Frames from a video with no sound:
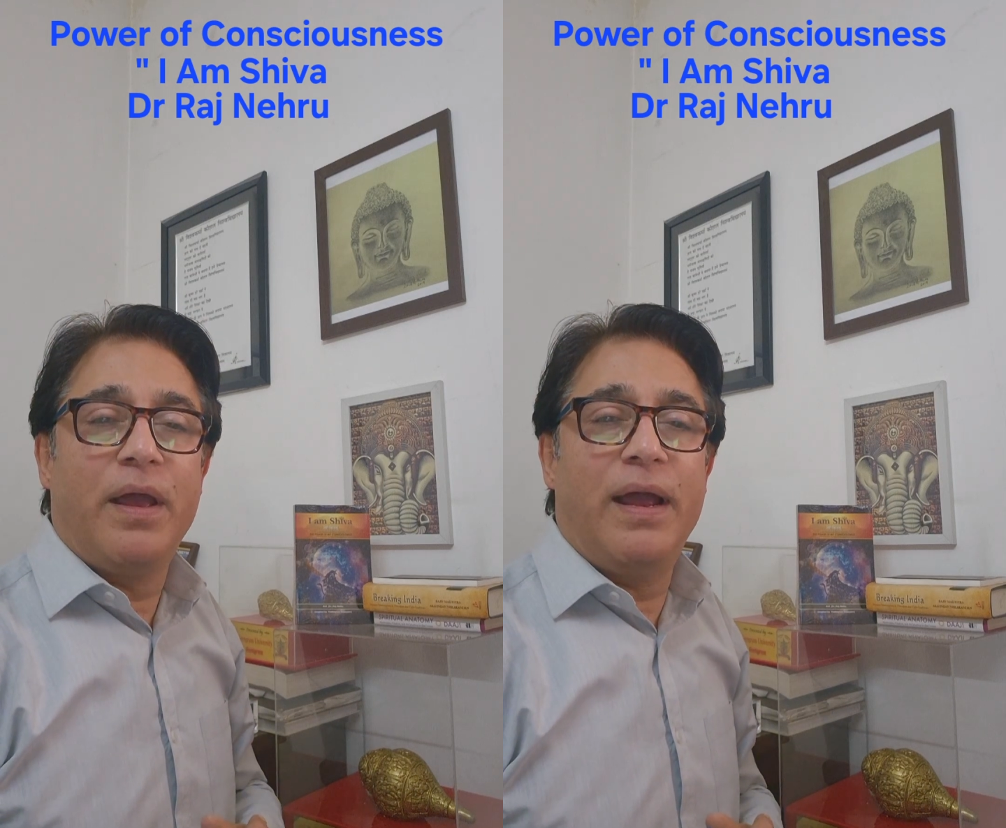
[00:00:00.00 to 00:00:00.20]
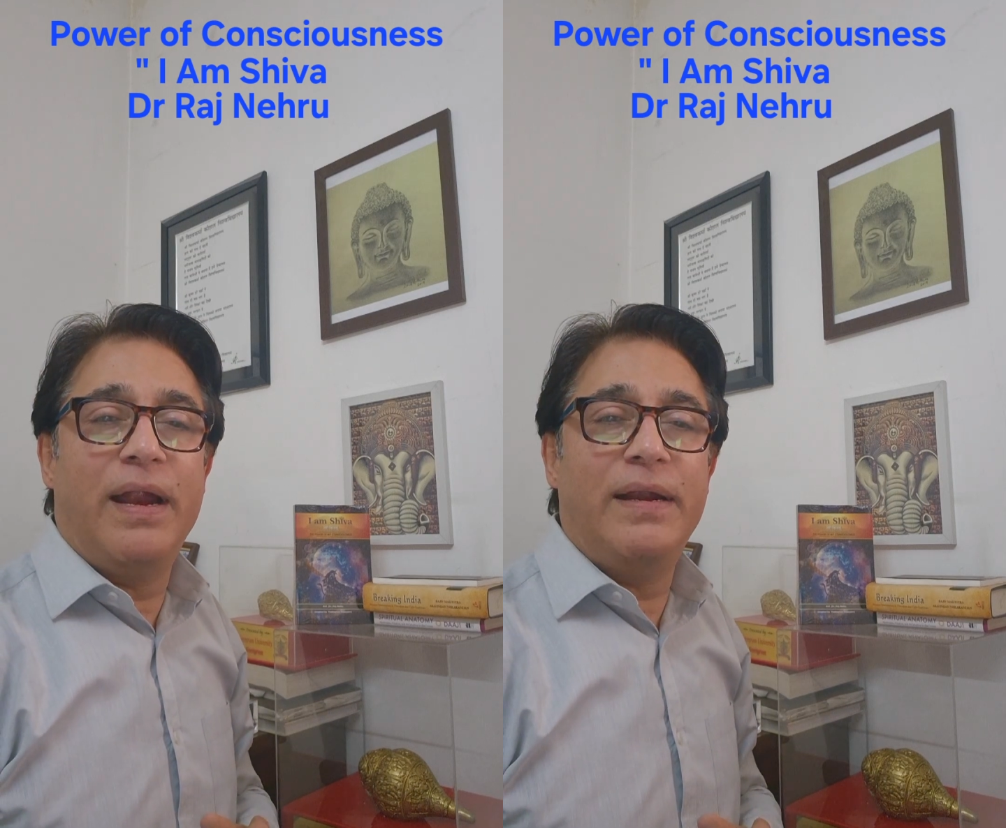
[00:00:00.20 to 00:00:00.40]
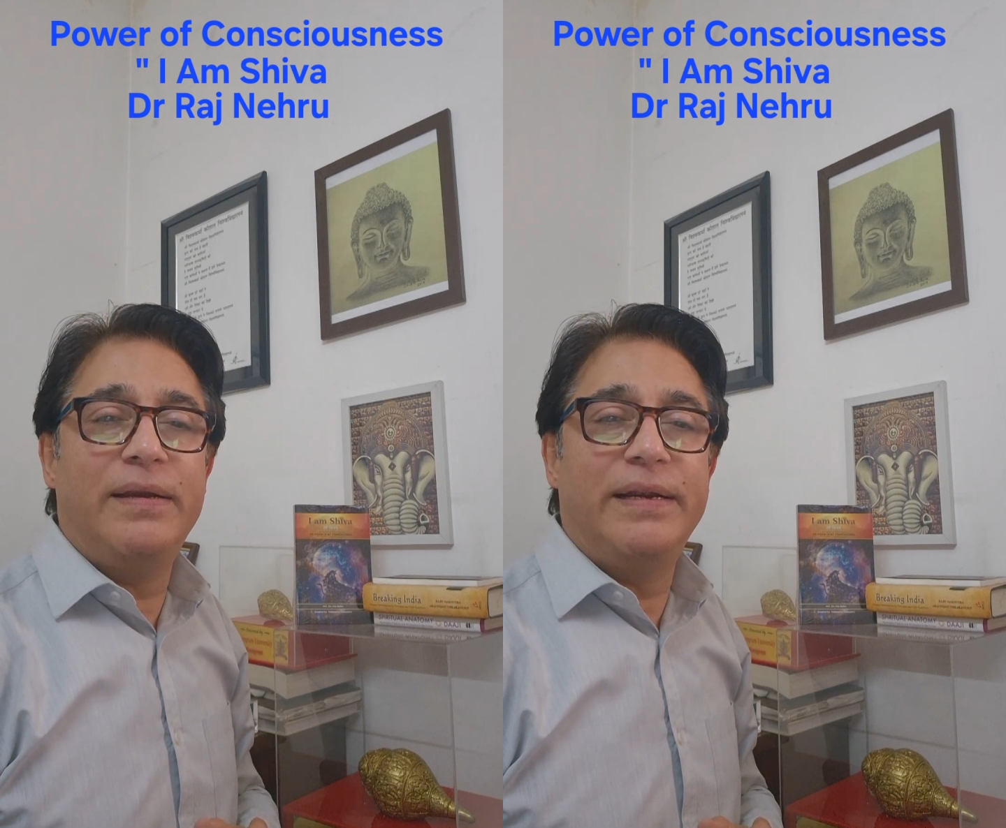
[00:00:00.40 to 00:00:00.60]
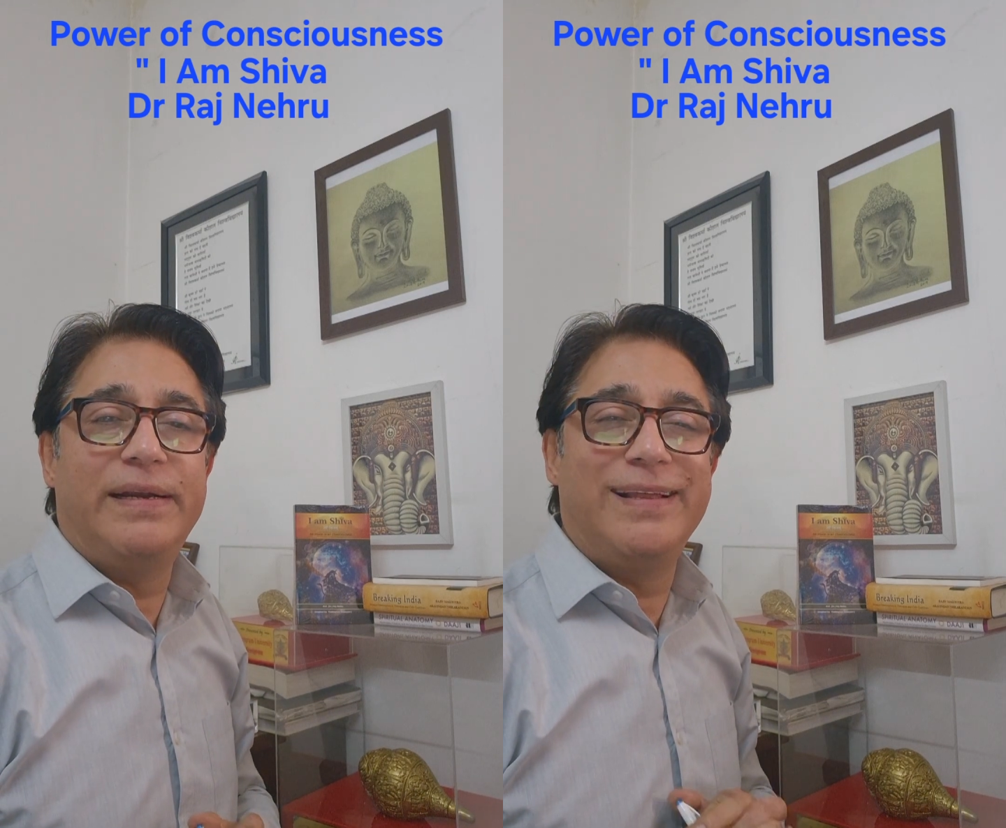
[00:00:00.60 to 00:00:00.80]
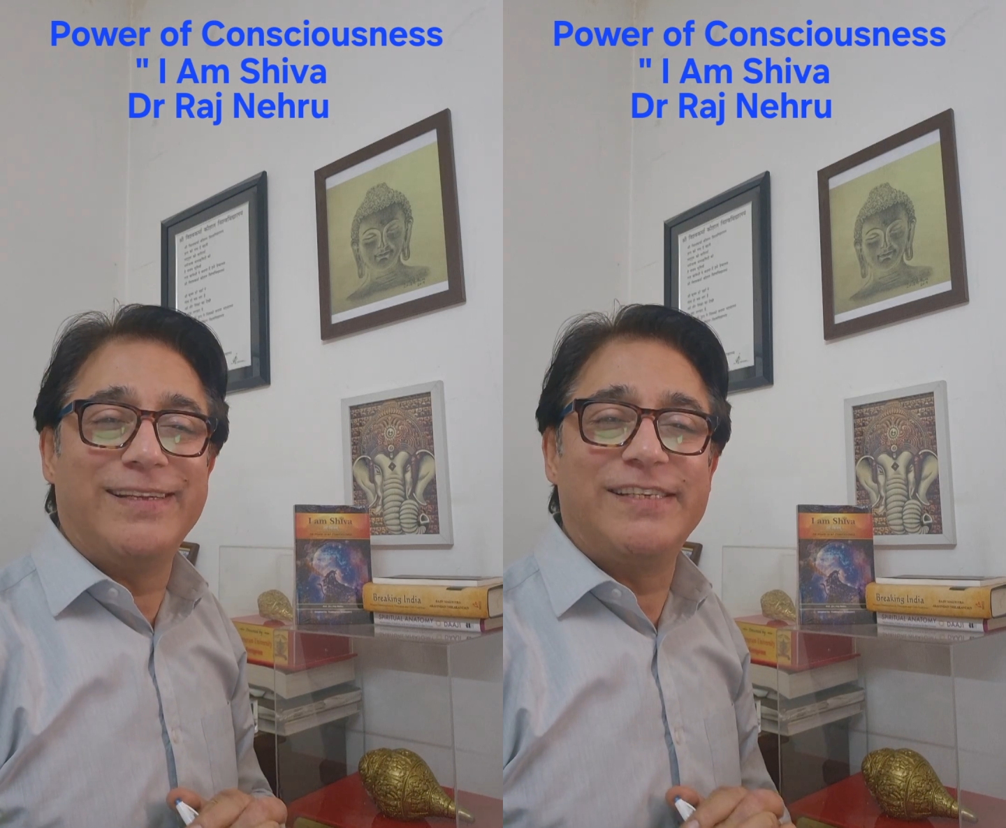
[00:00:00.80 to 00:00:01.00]
and
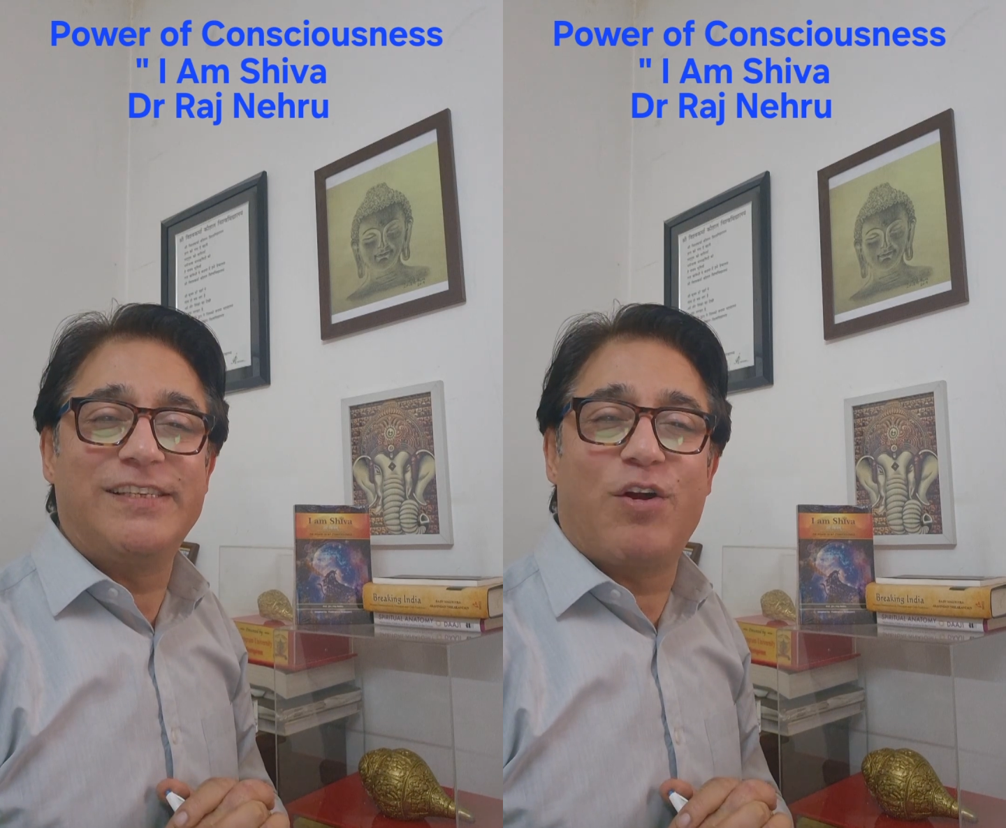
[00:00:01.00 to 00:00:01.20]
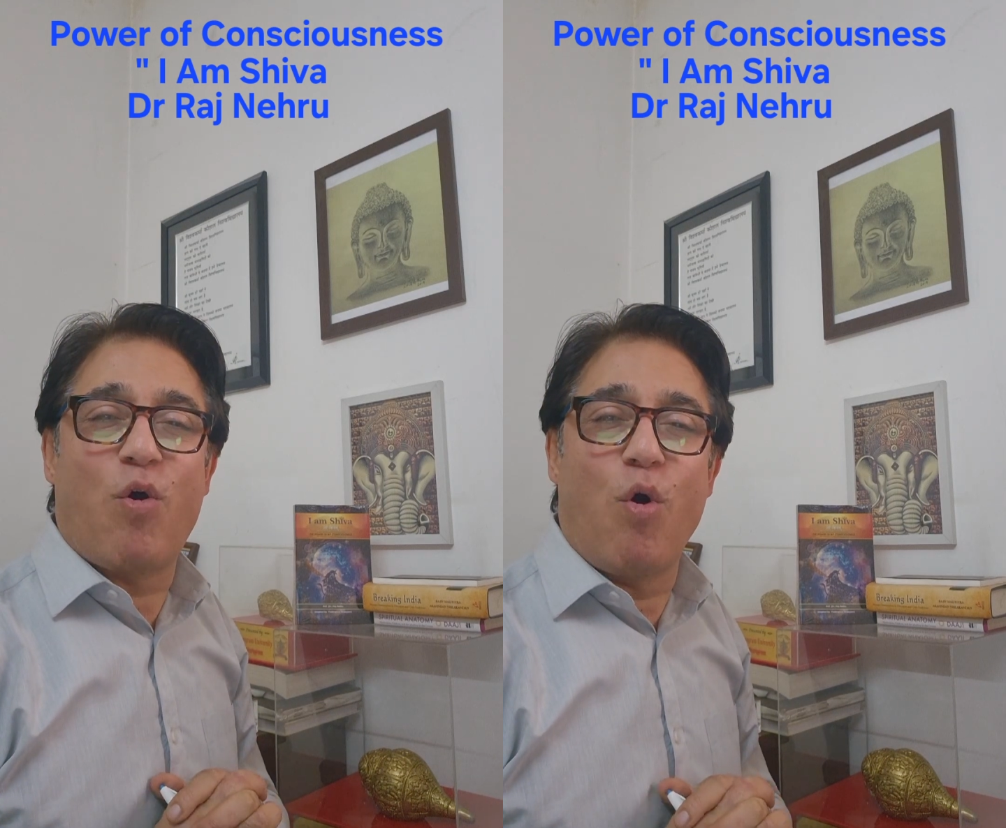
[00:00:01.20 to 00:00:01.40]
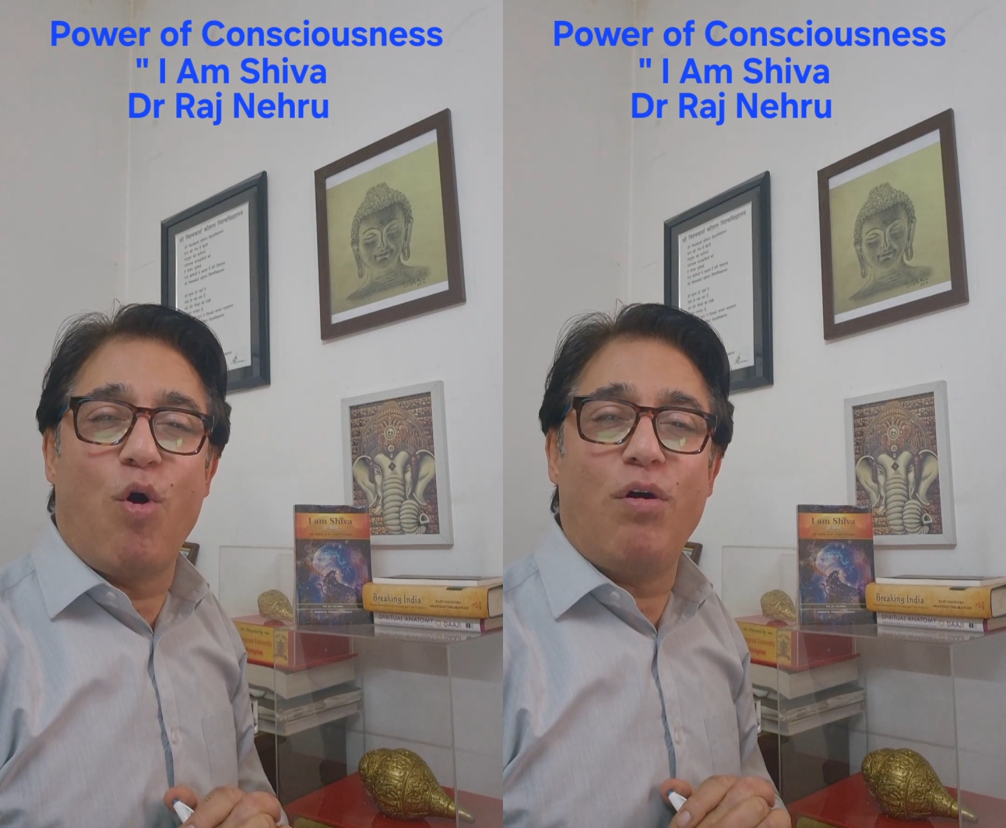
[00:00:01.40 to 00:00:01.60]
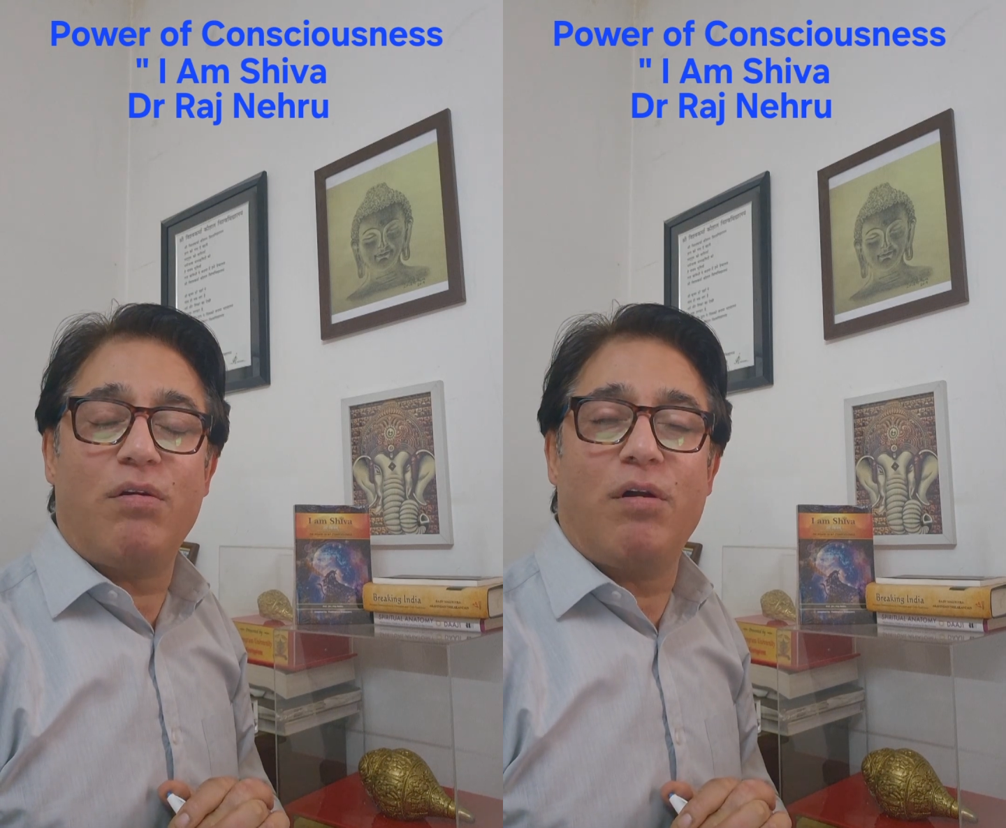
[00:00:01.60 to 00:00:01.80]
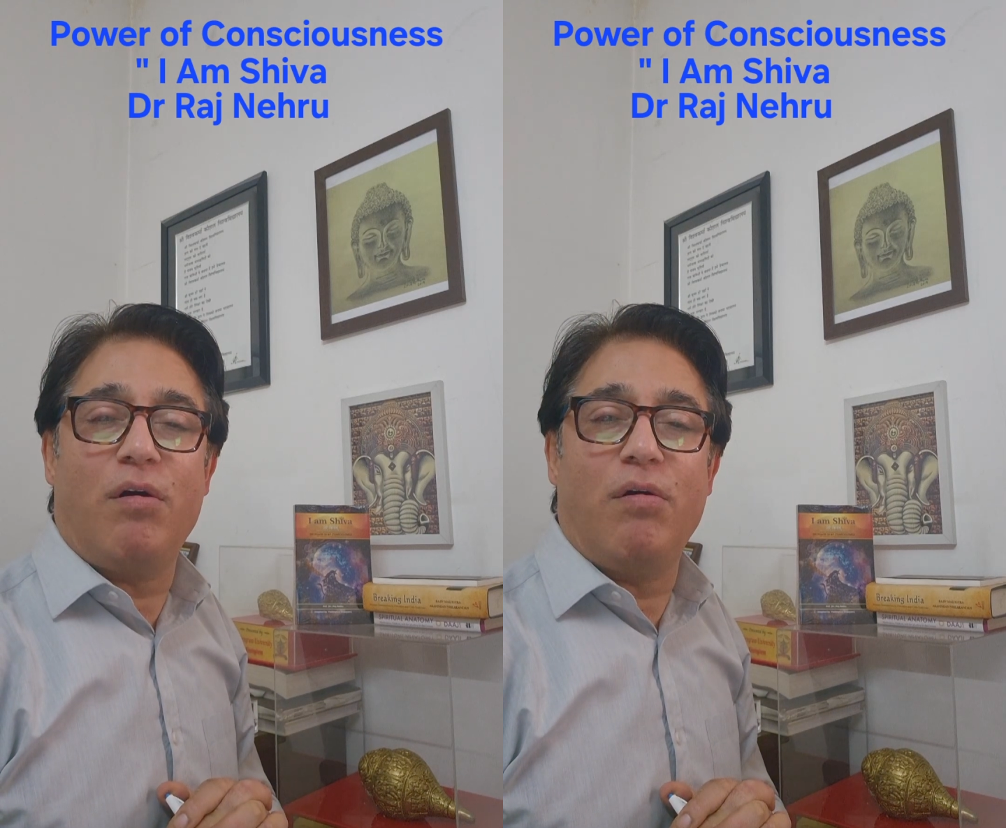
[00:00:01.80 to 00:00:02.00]
it touches the
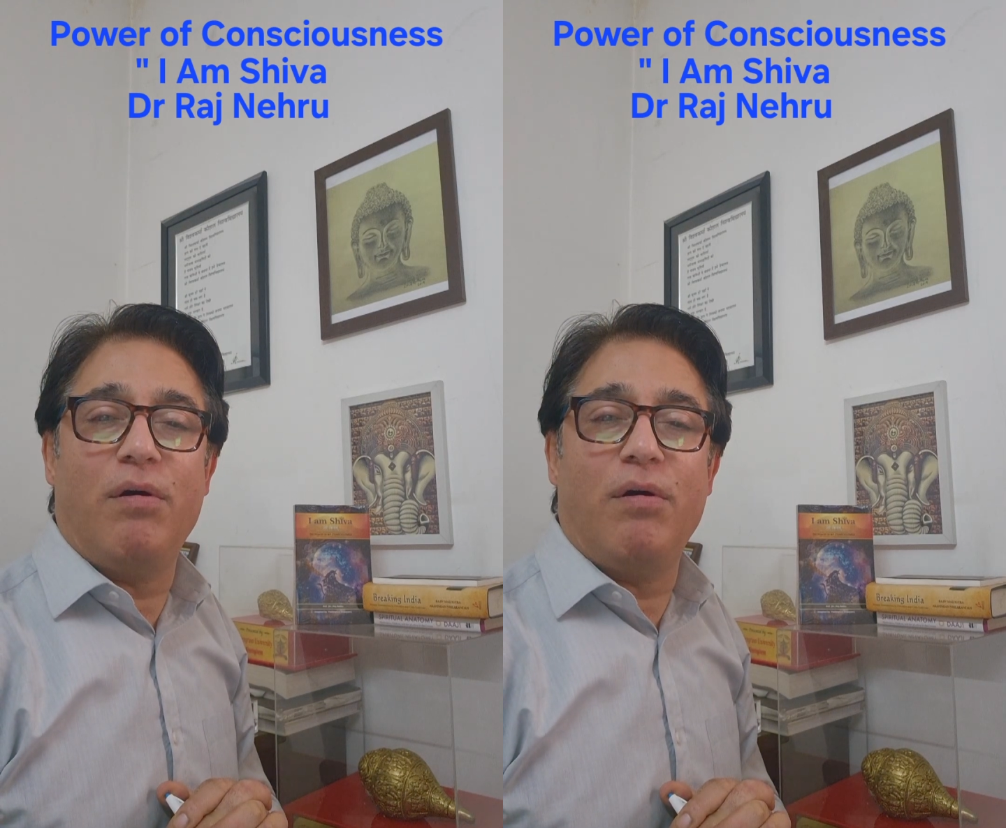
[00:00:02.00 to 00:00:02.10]
core